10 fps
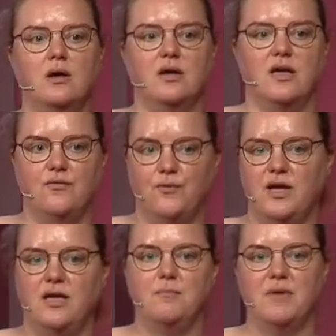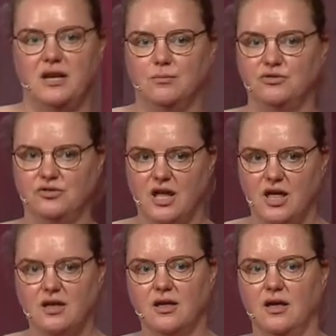If we made a
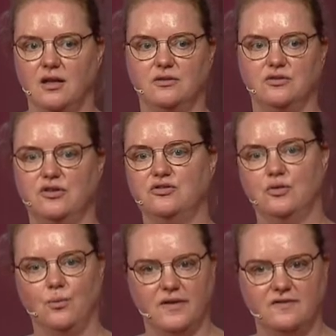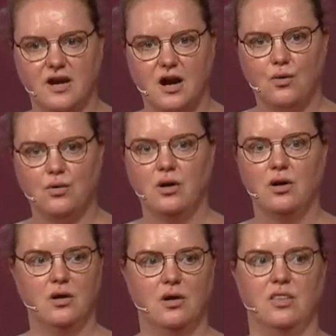mistake and the system went down,
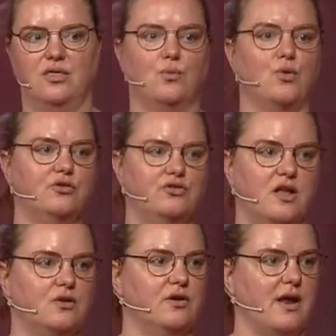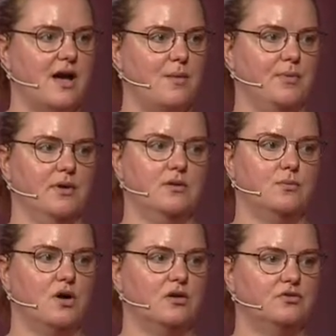the worst that could happen
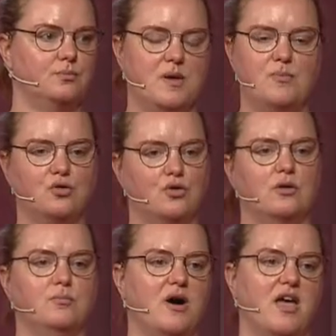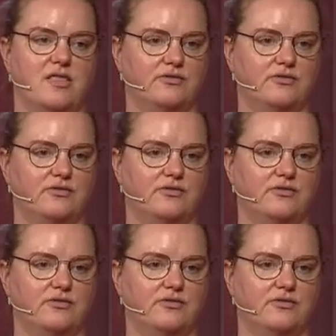was people couldn't buy